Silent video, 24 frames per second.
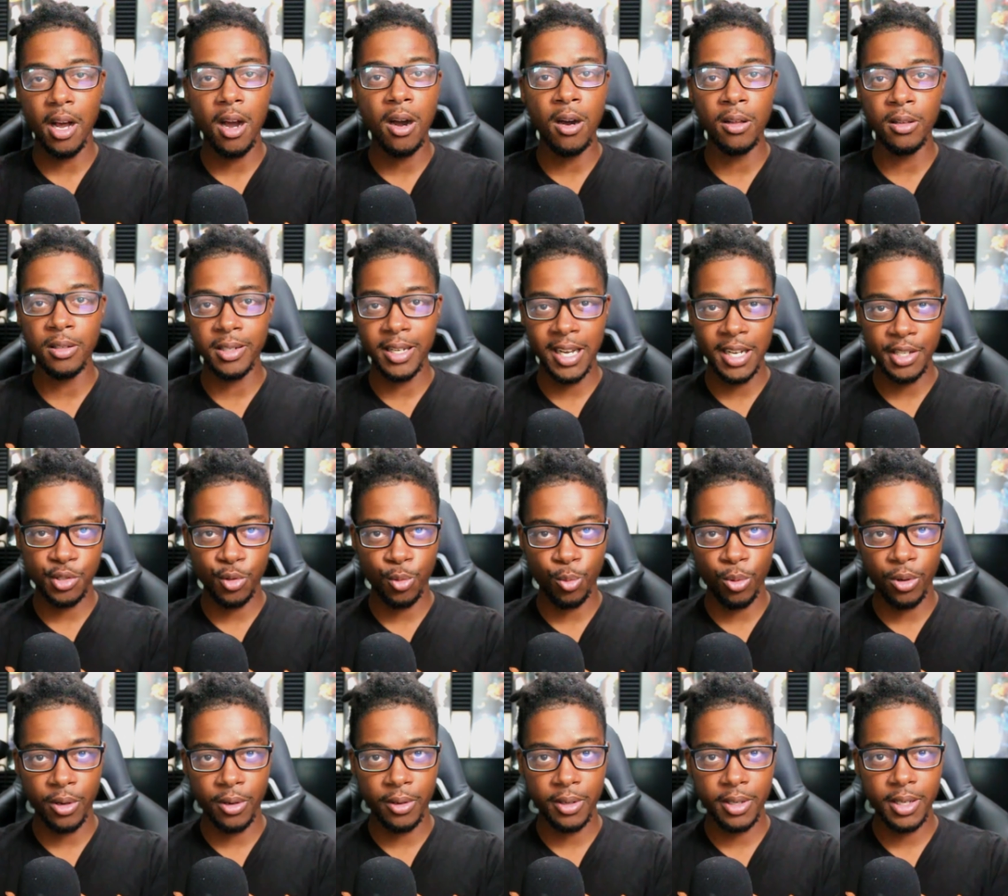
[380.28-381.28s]
all of that to
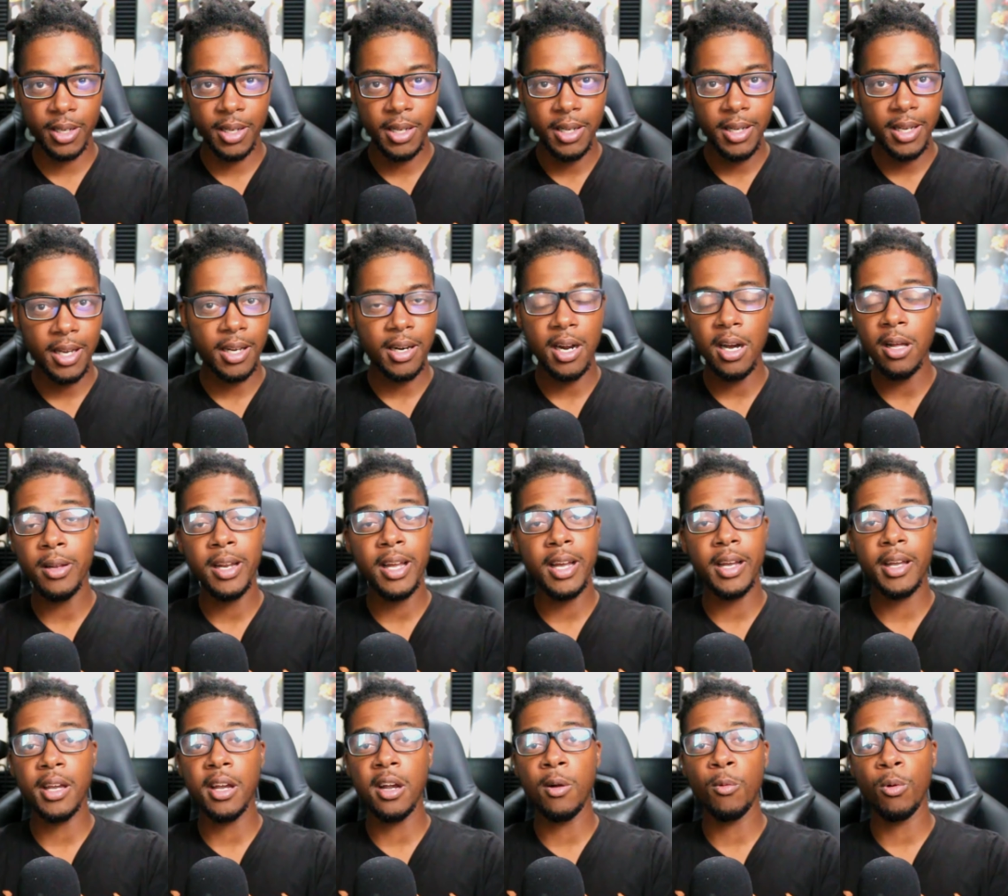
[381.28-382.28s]
work. And all of
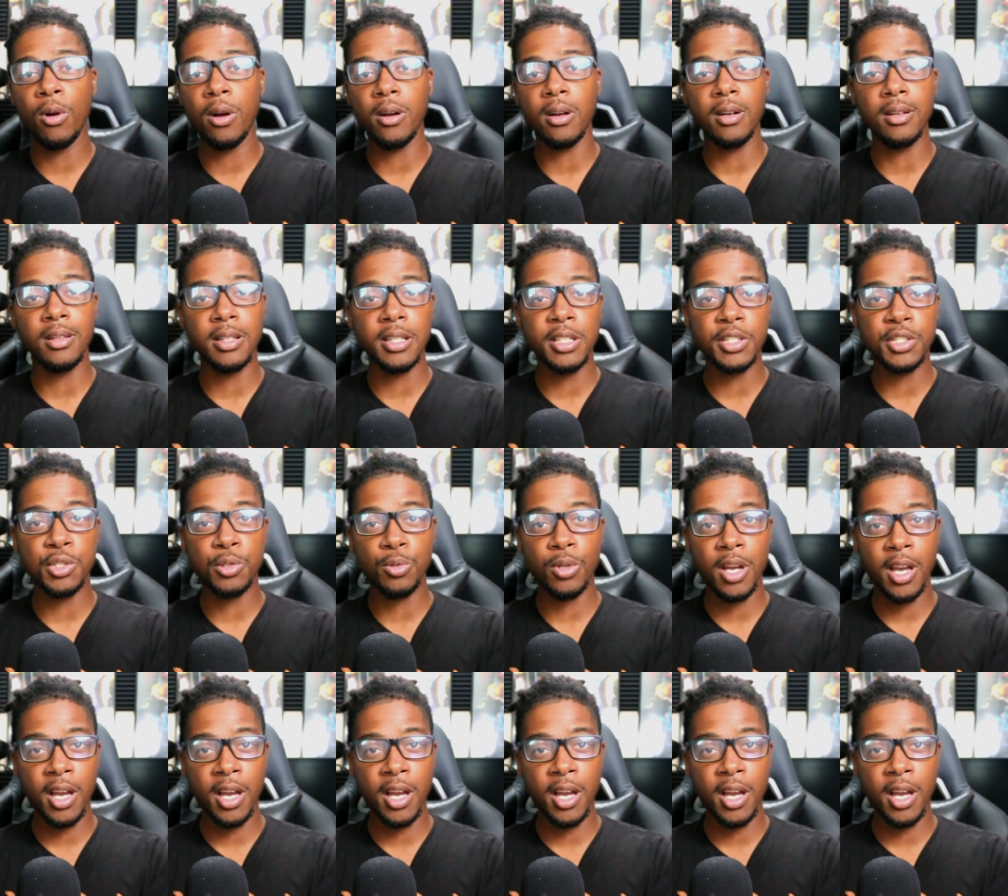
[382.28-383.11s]
that can't work unless you